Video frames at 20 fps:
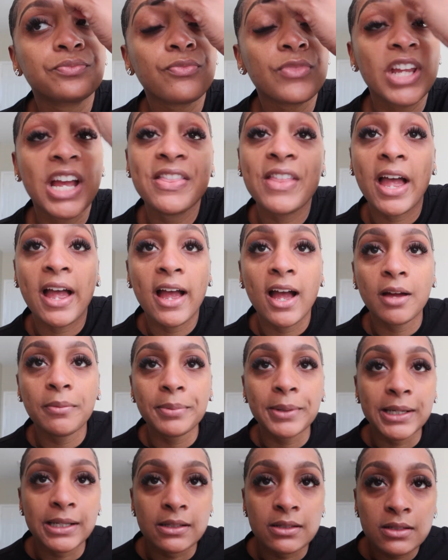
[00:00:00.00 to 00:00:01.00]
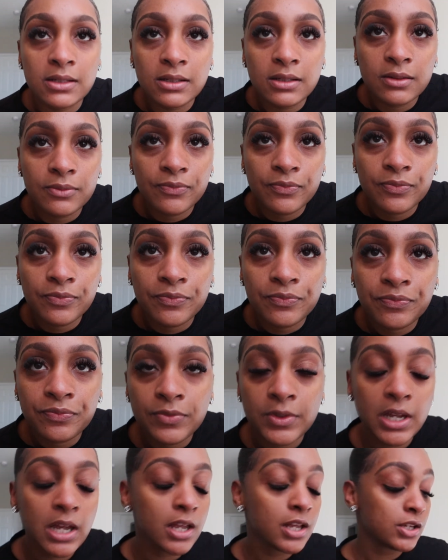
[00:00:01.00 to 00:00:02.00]
And that happens.
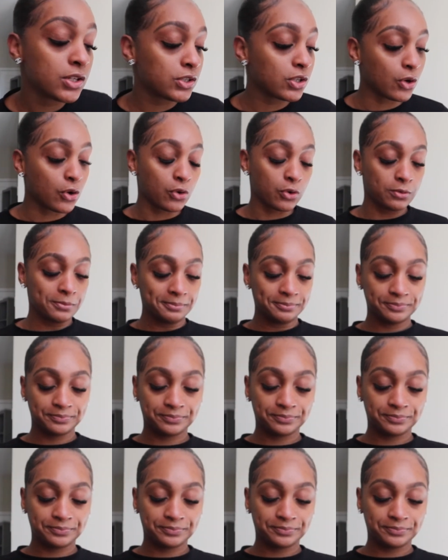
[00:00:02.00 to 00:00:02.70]
So